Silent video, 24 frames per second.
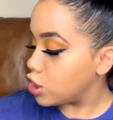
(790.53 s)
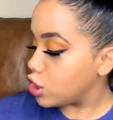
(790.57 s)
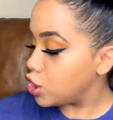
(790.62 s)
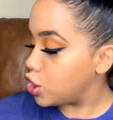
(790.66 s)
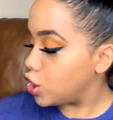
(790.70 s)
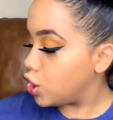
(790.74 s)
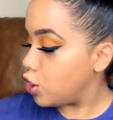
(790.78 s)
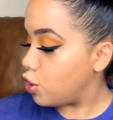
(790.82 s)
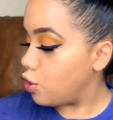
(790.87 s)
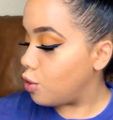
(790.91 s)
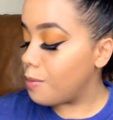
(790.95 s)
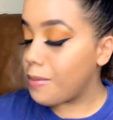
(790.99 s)
to
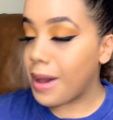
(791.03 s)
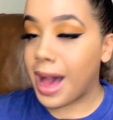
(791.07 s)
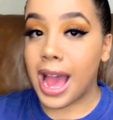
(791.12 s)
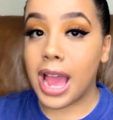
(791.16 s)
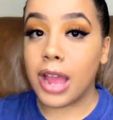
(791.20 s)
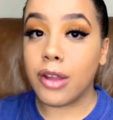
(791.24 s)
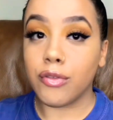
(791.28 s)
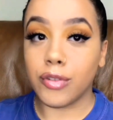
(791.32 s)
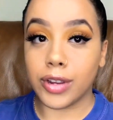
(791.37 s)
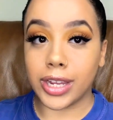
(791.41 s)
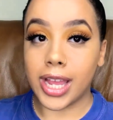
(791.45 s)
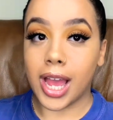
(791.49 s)
you by
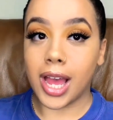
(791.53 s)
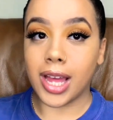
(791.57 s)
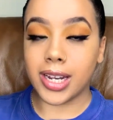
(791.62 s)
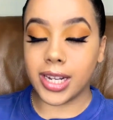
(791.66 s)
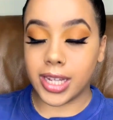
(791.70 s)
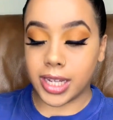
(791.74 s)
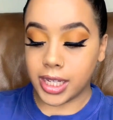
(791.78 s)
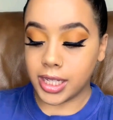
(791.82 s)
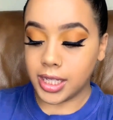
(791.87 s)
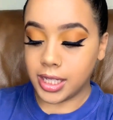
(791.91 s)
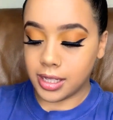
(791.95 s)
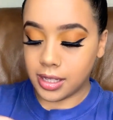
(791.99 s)

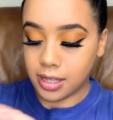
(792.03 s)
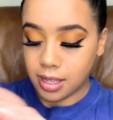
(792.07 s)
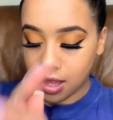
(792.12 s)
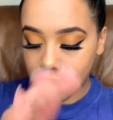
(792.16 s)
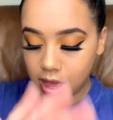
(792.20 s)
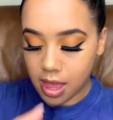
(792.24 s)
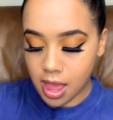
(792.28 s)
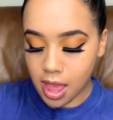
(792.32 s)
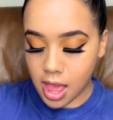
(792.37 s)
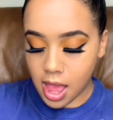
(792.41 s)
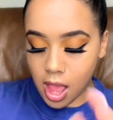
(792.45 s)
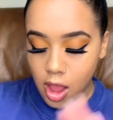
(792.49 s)
Rihanna.
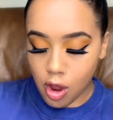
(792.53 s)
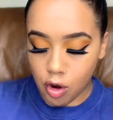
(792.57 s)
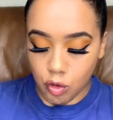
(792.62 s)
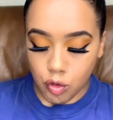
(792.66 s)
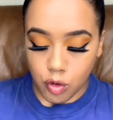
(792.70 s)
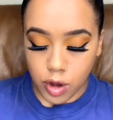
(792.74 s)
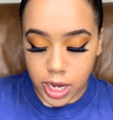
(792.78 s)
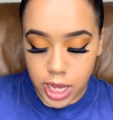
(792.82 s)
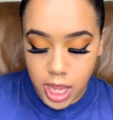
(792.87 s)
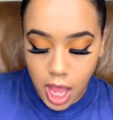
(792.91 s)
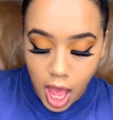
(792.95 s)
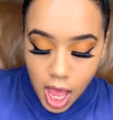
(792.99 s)

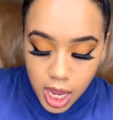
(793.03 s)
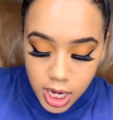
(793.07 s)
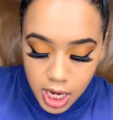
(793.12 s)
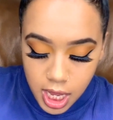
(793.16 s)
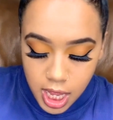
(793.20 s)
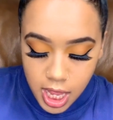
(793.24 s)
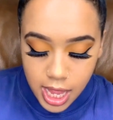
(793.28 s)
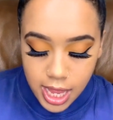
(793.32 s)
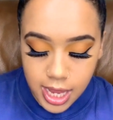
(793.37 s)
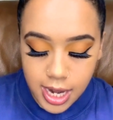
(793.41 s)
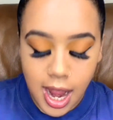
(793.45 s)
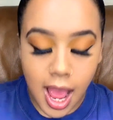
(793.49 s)
Rihanna
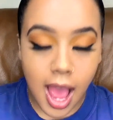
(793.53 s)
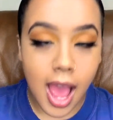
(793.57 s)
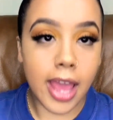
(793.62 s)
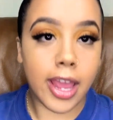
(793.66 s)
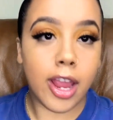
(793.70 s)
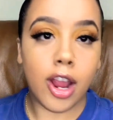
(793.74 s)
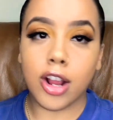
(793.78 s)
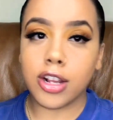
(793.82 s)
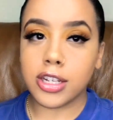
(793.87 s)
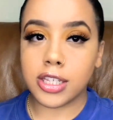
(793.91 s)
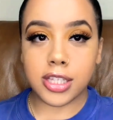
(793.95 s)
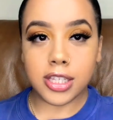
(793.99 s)
and I
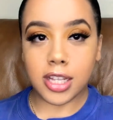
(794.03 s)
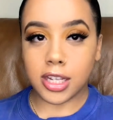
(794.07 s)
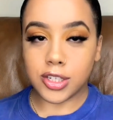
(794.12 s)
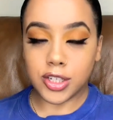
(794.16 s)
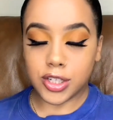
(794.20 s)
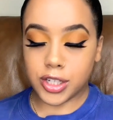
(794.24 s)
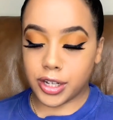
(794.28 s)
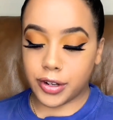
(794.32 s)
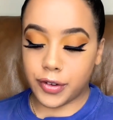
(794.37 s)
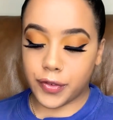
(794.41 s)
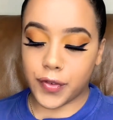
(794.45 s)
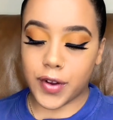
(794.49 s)
are such
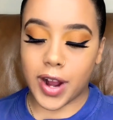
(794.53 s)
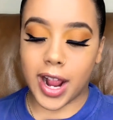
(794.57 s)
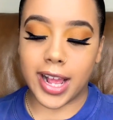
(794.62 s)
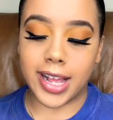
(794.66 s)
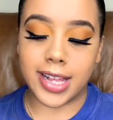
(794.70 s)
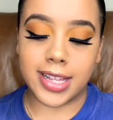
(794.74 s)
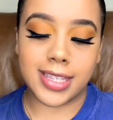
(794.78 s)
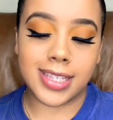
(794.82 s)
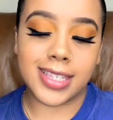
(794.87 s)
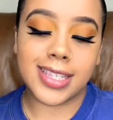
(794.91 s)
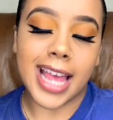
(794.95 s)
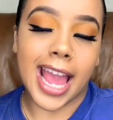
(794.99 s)
good
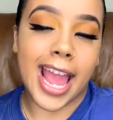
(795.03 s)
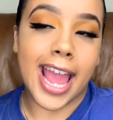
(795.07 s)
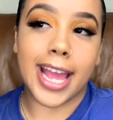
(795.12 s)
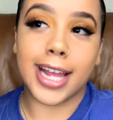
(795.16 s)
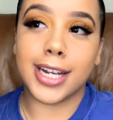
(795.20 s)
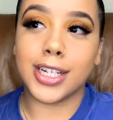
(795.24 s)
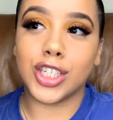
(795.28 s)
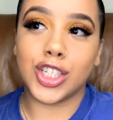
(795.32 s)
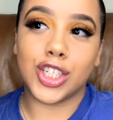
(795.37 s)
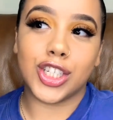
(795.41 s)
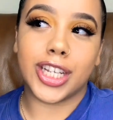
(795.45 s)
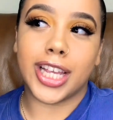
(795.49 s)
friends, and
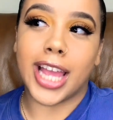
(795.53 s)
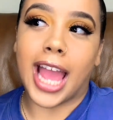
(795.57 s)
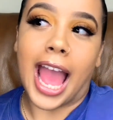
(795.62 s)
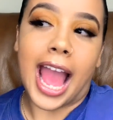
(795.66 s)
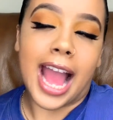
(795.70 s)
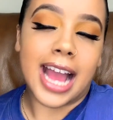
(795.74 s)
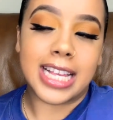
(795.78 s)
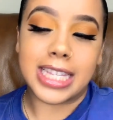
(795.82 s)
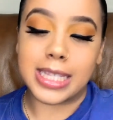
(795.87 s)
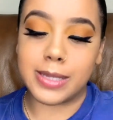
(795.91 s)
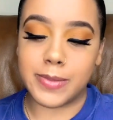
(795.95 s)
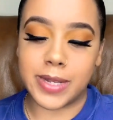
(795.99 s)
she
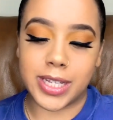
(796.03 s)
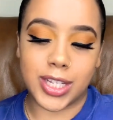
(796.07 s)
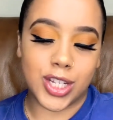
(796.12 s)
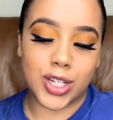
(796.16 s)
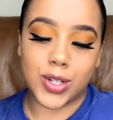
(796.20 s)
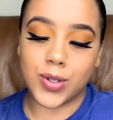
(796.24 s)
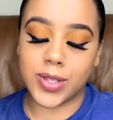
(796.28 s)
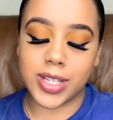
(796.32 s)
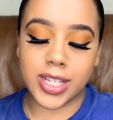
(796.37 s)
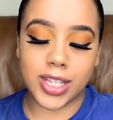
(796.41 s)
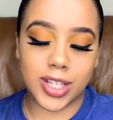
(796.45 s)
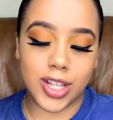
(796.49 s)
asked me to do
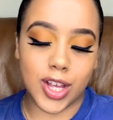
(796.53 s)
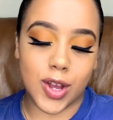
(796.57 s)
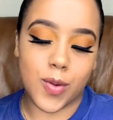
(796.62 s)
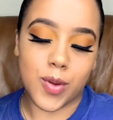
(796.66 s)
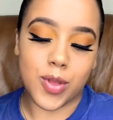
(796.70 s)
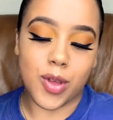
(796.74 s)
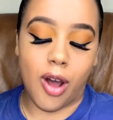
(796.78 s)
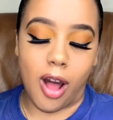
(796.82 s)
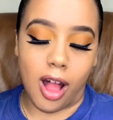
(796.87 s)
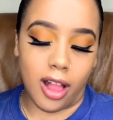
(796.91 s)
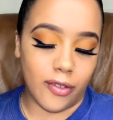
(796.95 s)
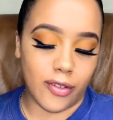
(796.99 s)
this look with
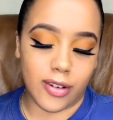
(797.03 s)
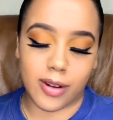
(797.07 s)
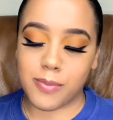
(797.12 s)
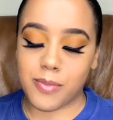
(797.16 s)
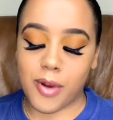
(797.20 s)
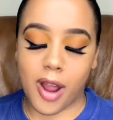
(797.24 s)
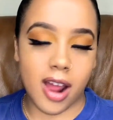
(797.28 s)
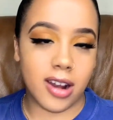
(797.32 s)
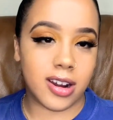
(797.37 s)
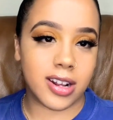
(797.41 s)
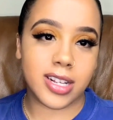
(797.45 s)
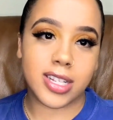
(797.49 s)
all of her
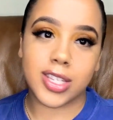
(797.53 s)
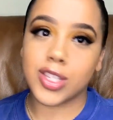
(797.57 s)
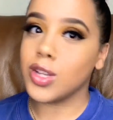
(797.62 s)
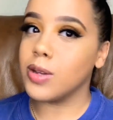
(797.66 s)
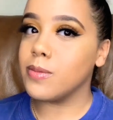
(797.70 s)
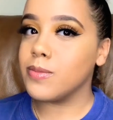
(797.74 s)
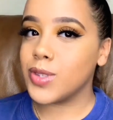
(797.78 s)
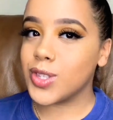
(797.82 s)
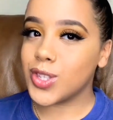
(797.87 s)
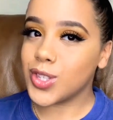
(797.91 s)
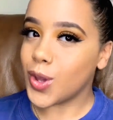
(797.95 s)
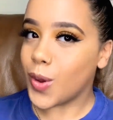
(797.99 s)
products, so I'm
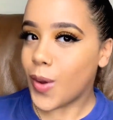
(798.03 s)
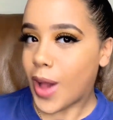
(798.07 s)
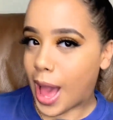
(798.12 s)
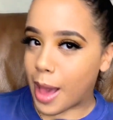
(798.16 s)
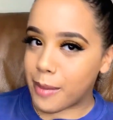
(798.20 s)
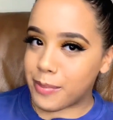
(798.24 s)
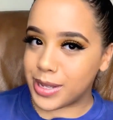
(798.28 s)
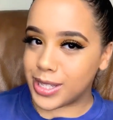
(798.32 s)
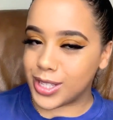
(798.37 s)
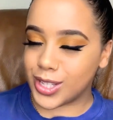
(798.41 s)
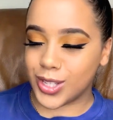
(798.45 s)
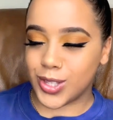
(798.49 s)
so
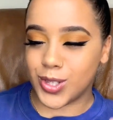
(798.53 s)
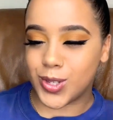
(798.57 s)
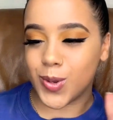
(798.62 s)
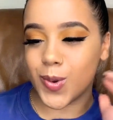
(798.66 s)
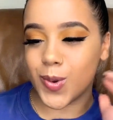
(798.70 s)
happy to do